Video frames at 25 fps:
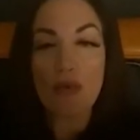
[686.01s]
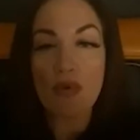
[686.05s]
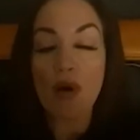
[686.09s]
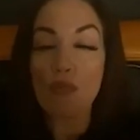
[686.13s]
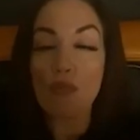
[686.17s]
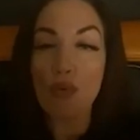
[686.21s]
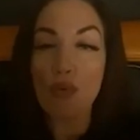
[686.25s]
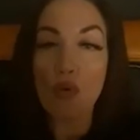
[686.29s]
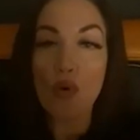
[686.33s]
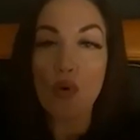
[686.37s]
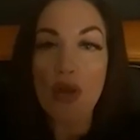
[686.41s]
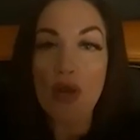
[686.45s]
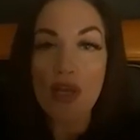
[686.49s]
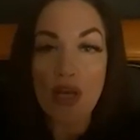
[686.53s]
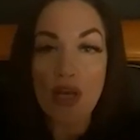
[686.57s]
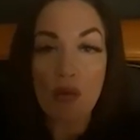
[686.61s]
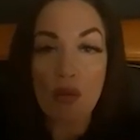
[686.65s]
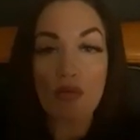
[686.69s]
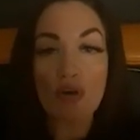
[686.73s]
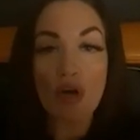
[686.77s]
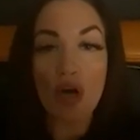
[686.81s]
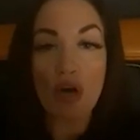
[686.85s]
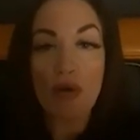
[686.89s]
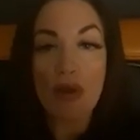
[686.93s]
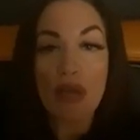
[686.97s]
a boy and
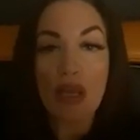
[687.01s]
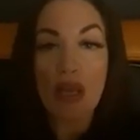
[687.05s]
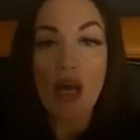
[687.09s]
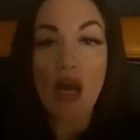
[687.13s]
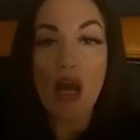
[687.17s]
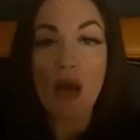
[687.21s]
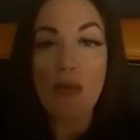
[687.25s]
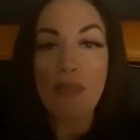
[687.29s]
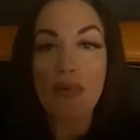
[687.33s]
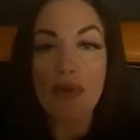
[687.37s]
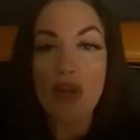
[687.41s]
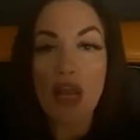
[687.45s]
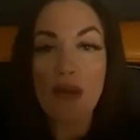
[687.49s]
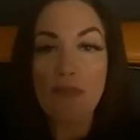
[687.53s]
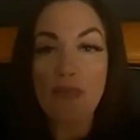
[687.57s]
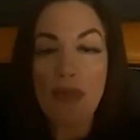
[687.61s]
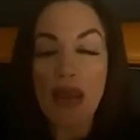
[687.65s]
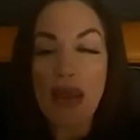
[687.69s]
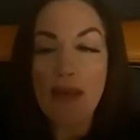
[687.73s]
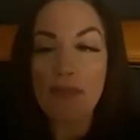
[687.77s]
I'm growing up and I'm